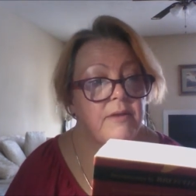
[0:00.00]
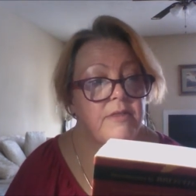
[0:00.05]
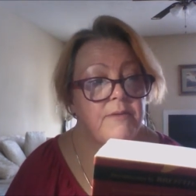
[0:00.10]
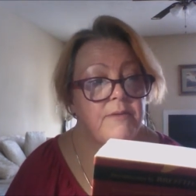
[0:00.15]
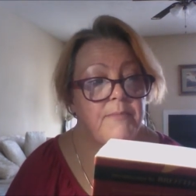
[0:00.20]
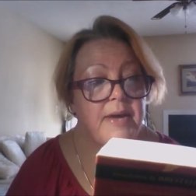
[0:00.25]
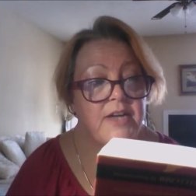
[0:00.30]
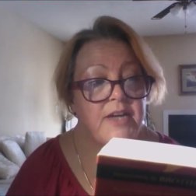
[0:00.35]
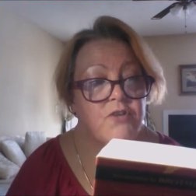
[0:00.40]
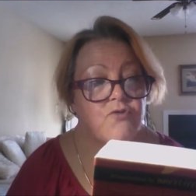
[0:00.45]
The
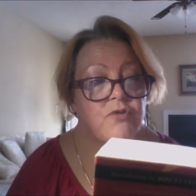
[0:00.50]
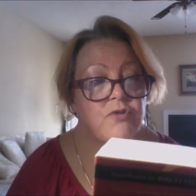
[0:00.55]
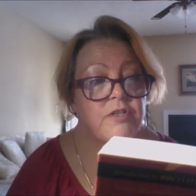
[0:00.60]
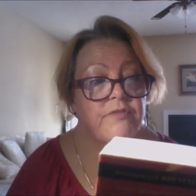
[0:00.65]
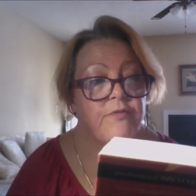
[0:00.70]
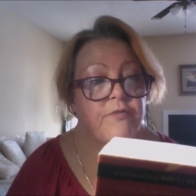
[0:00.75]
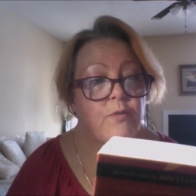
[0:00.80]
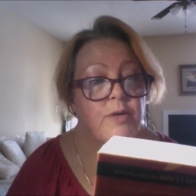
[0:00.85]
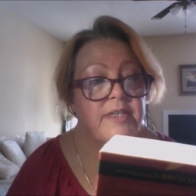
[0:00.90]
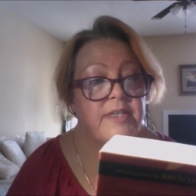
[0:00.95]
matron's
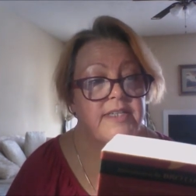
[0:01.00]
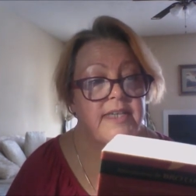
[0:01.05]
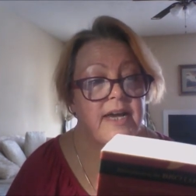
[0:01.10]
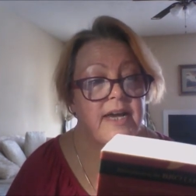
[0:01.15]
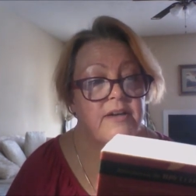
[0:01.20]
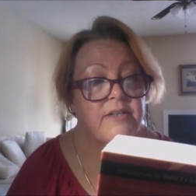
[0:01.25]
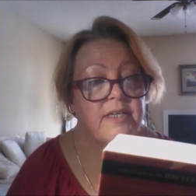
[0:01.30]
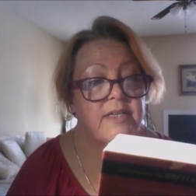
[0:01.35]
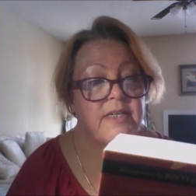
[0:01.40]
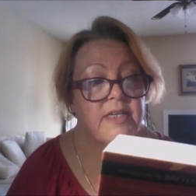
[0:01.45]
voice
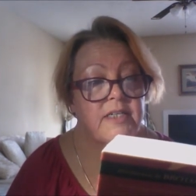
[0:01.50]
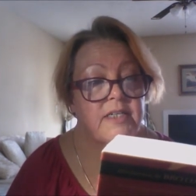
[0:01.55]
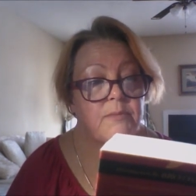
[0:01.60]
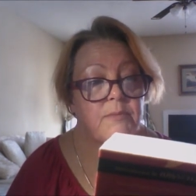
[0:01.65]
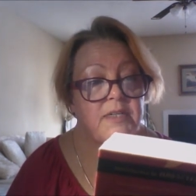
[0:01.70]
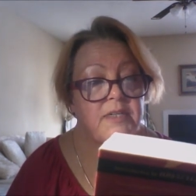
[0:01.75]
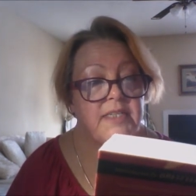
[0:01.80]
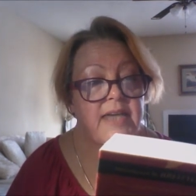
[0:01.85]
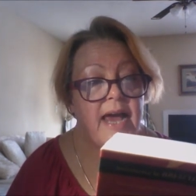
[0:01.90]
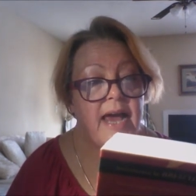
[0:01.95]
sounded as
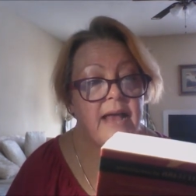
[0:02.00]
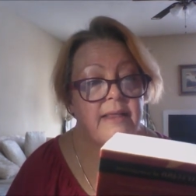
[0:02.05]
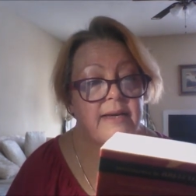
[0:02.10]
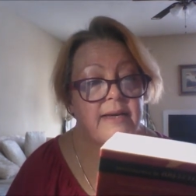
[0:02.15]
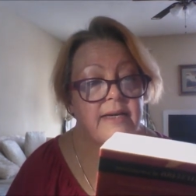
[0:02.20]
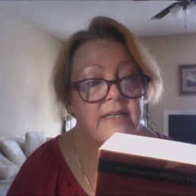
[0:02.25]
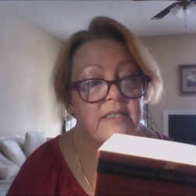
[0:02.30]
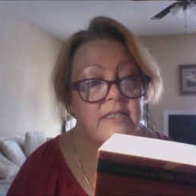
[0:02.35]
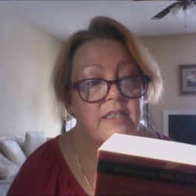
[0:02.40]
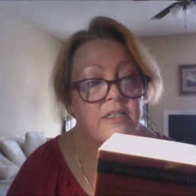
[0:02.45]

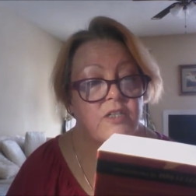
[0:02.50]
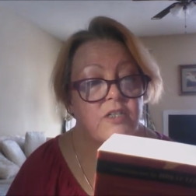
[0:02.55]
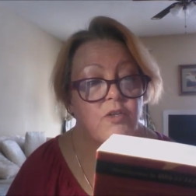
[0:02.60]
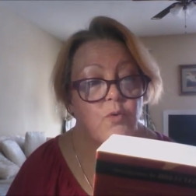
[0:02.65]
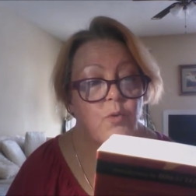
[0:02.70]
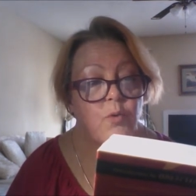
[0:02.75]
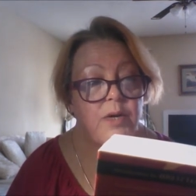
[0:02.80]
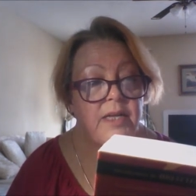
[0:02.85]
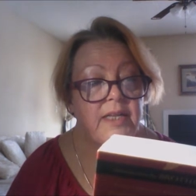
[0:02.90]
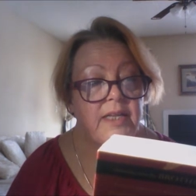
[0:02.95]
metallic as a
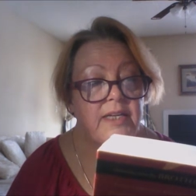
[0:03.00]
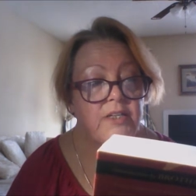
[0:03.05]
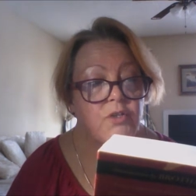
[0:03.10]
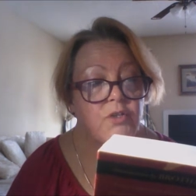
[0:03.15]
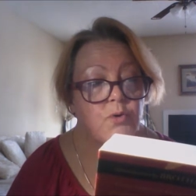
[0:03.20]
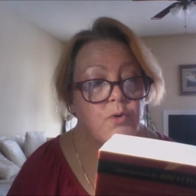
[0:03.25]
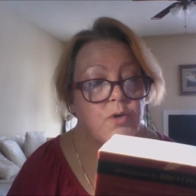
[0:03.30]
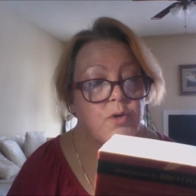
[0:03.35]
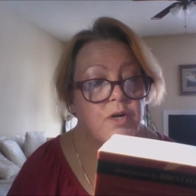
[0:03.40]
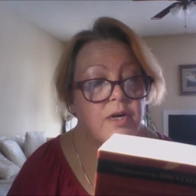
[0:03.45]
squealing
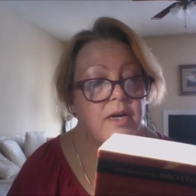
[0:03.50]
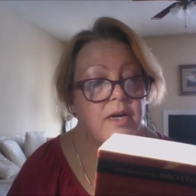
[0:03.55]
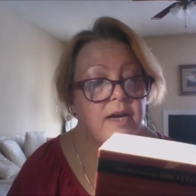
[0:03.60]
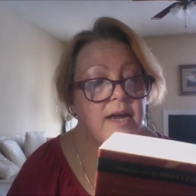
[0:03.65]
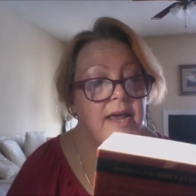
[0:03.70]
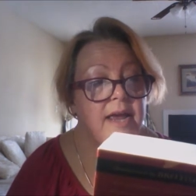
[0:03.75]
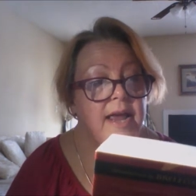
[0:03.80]
door.